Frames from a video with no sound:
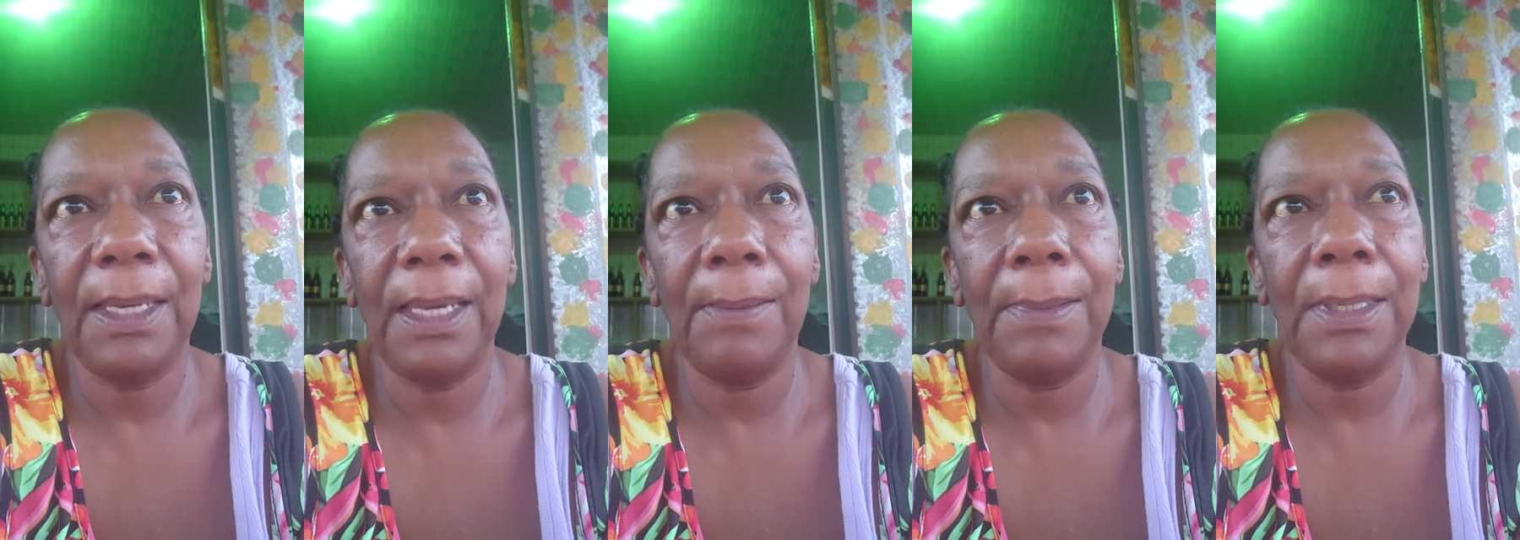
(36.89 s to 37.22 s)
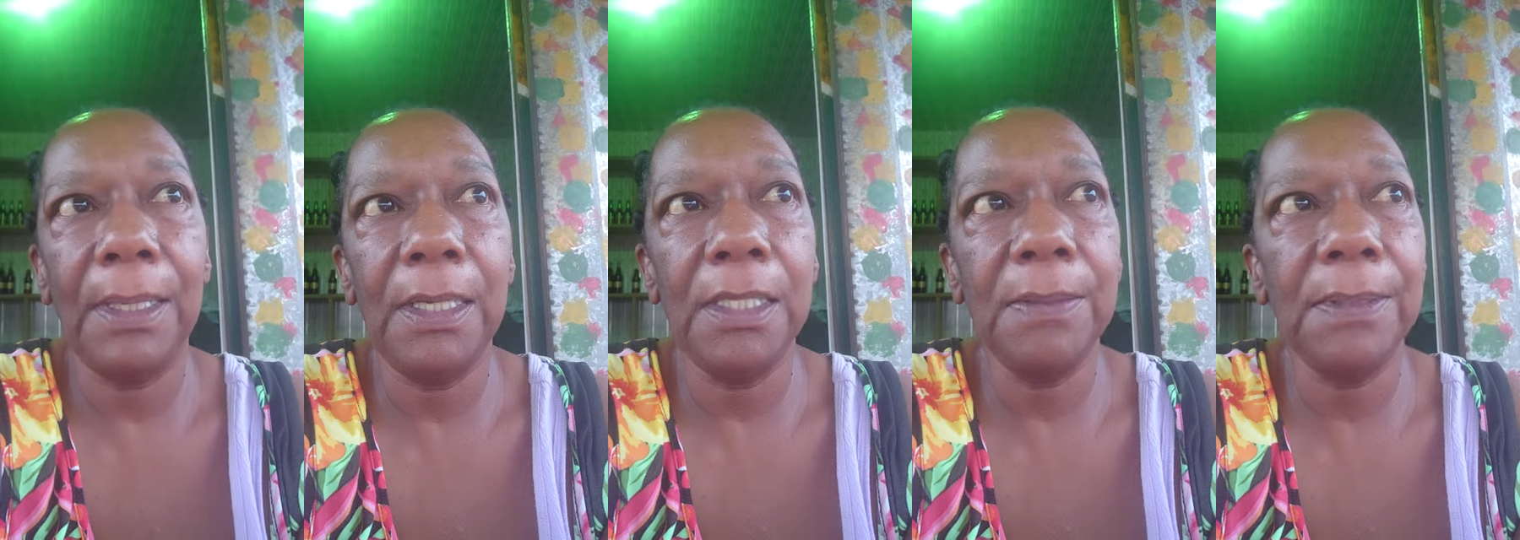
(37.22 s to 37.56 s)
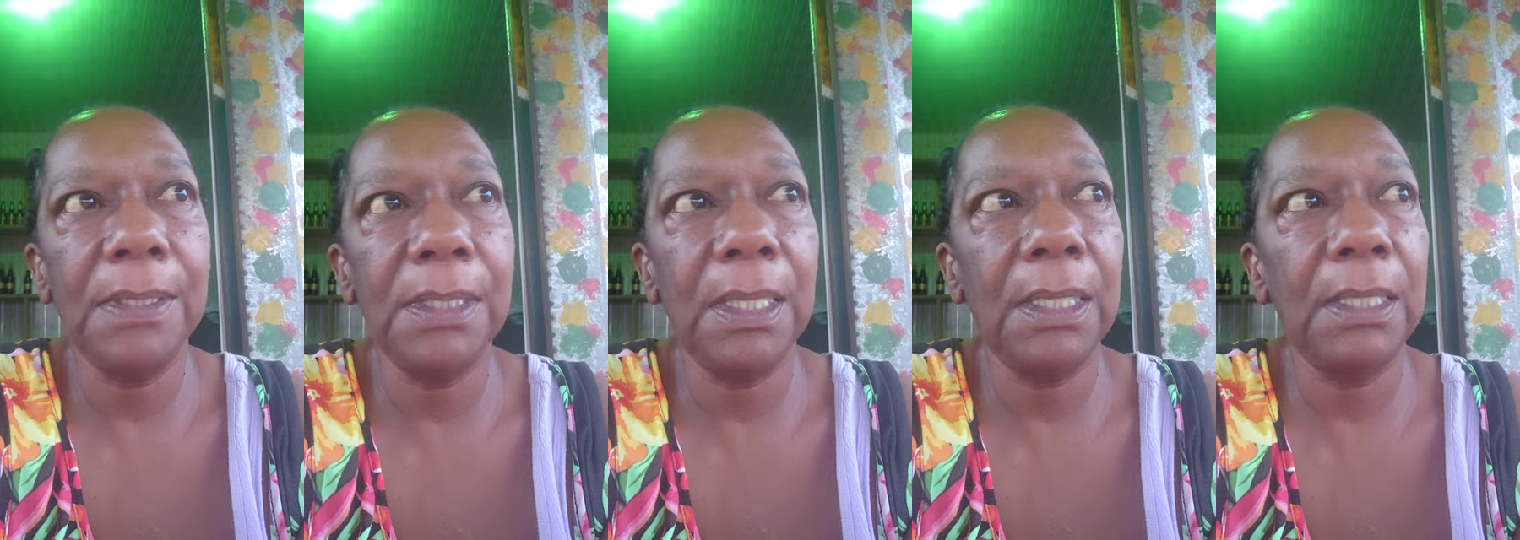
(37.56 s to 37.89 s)
And my
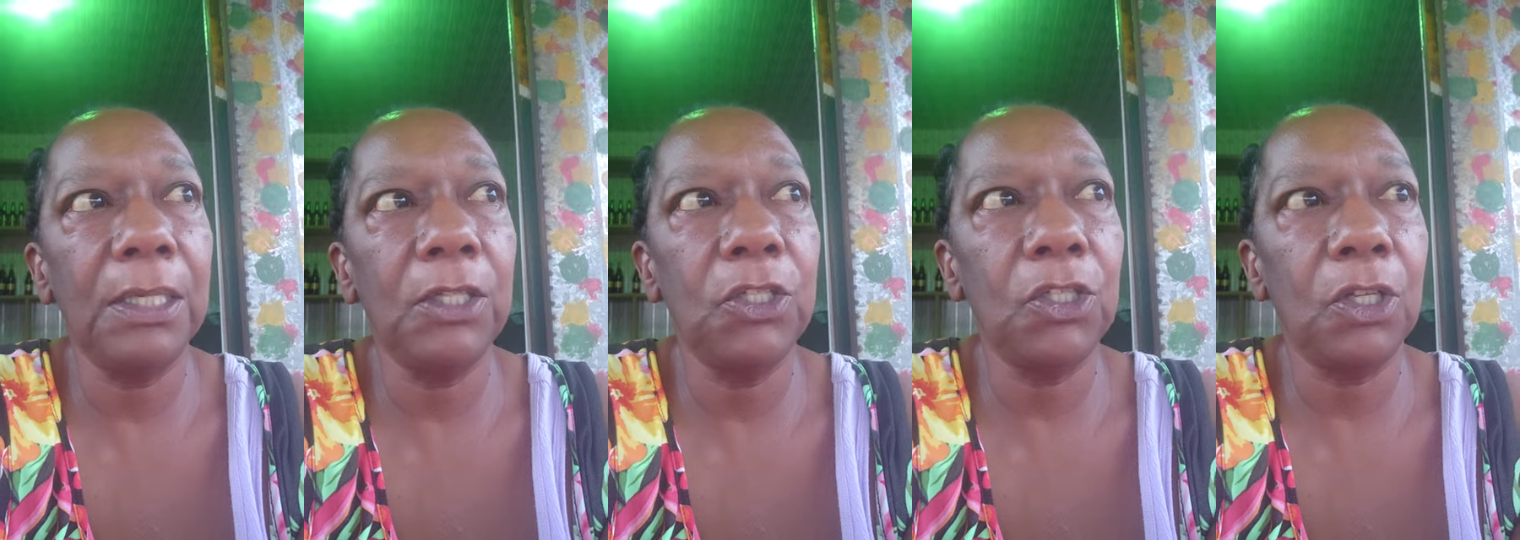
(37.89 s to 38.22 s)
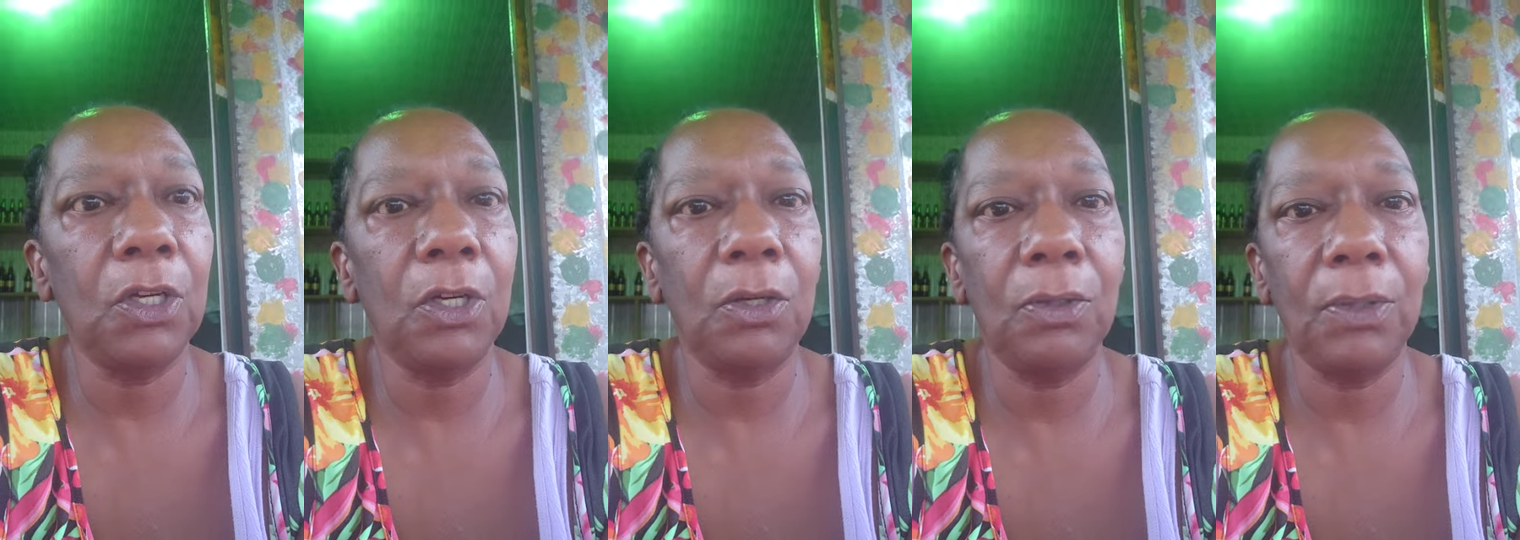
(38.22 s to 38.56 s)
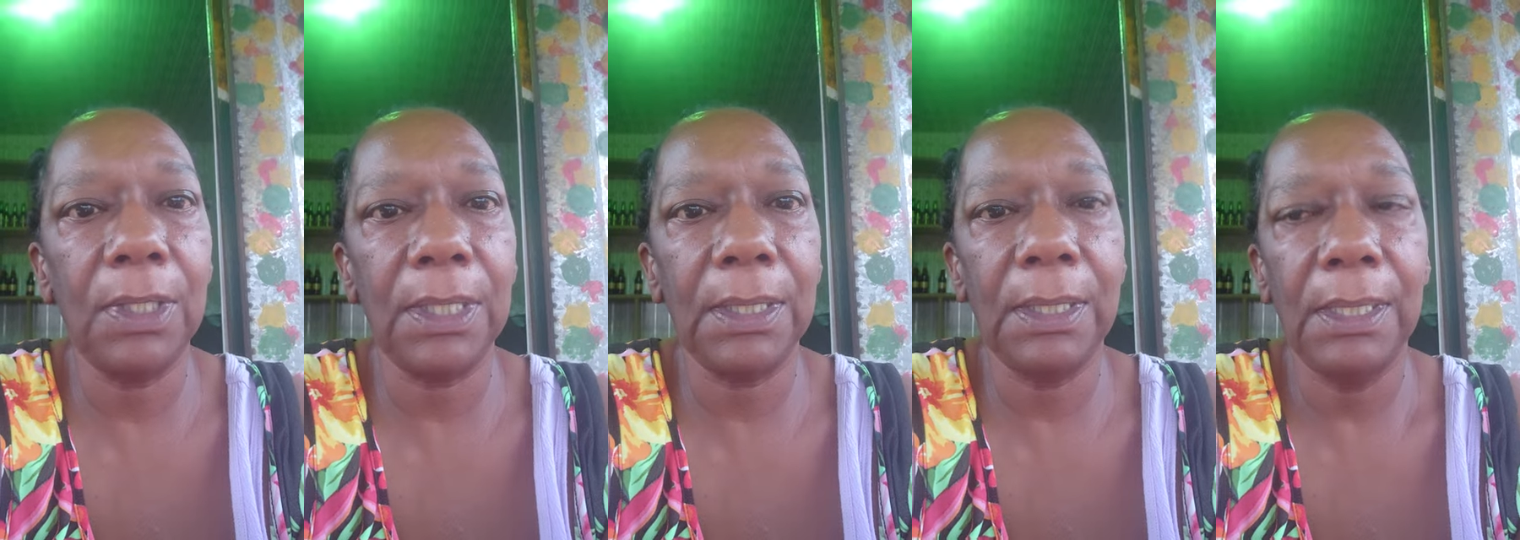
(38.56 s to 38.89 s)
husband said, "Here's your
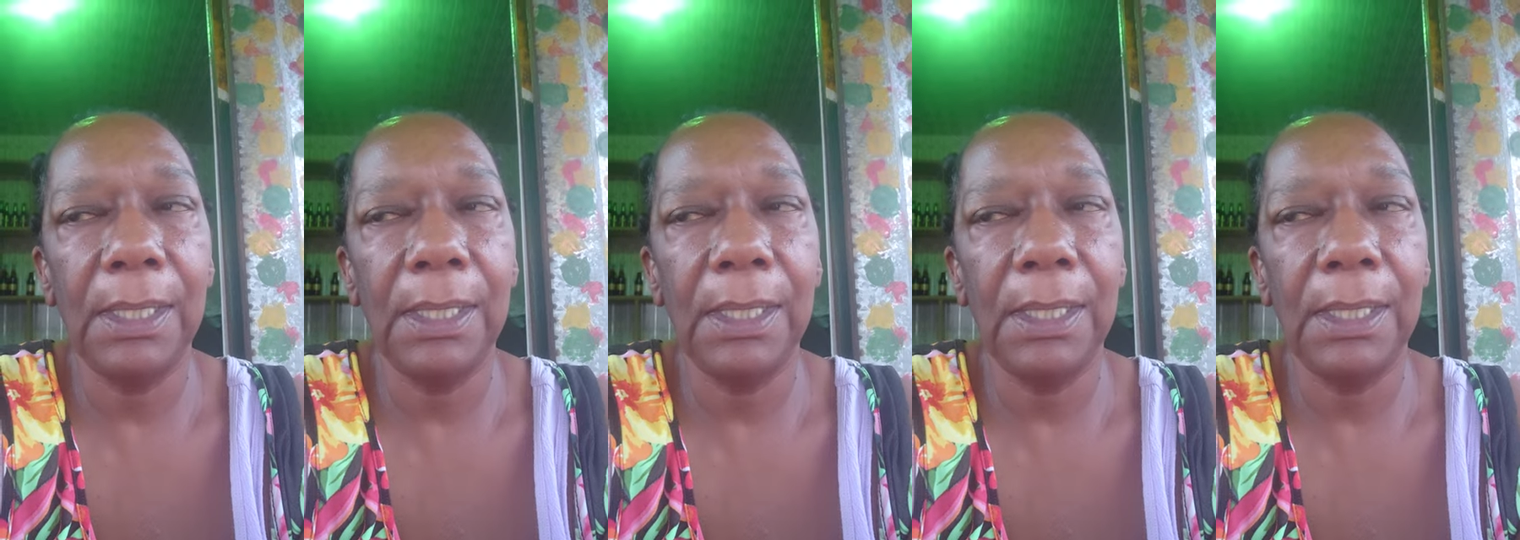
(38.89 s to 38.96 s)
Coke."